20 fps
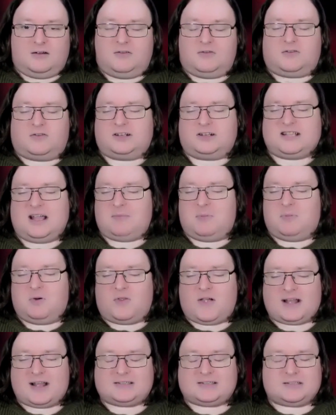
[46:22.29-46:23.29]
for example,
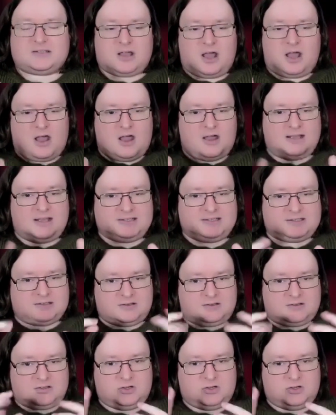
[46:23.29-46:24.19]
that skirt is